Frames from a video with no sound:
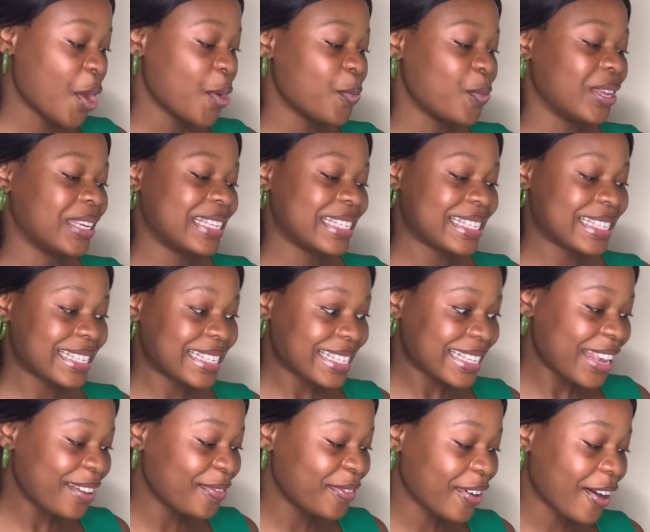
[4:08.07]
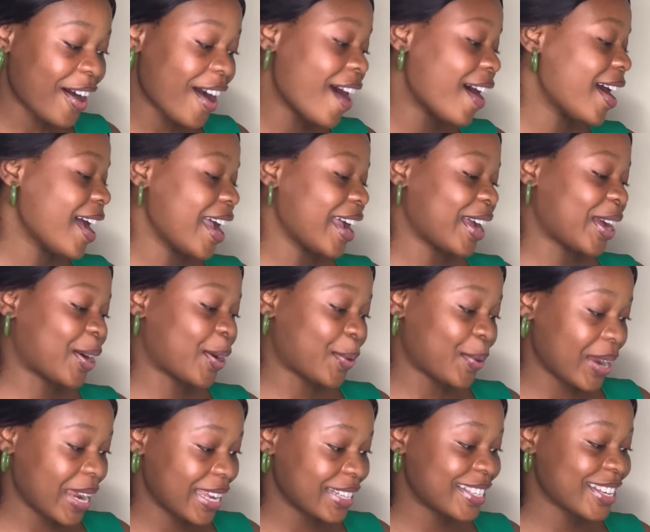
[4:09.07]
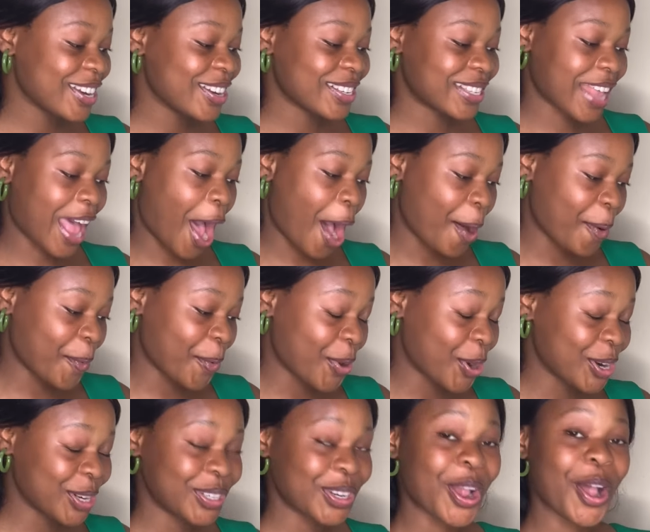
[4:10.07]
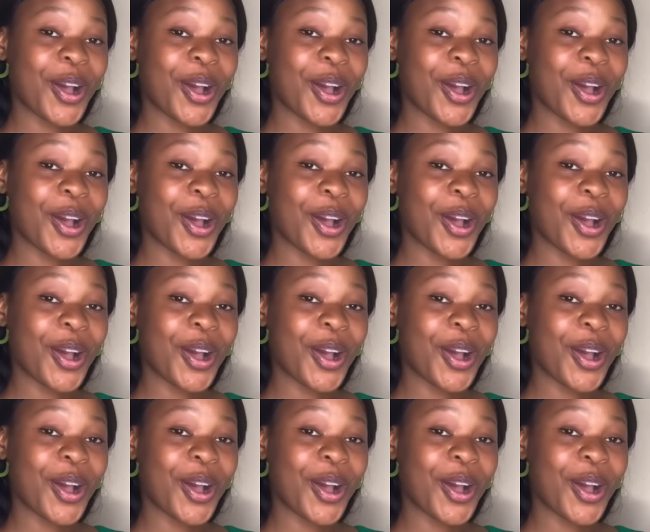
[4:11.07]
with the Silver Creators Award.